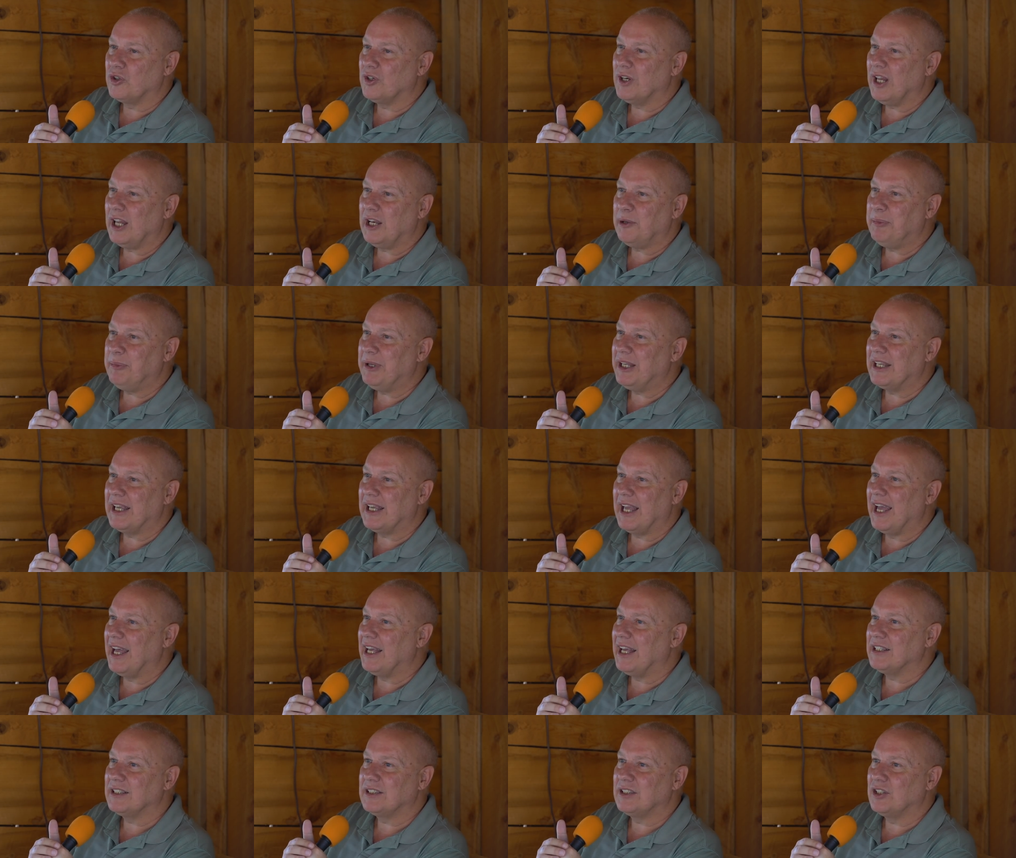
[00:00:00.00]
You're not being
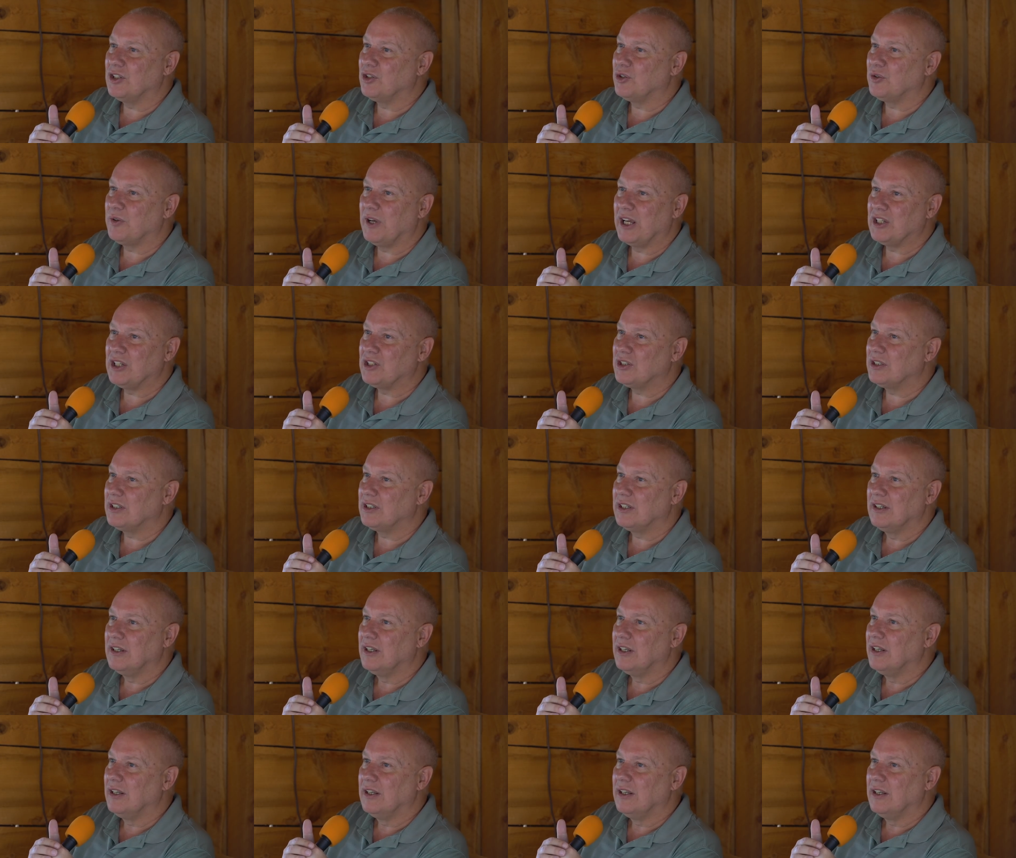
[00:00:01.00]
asked to trust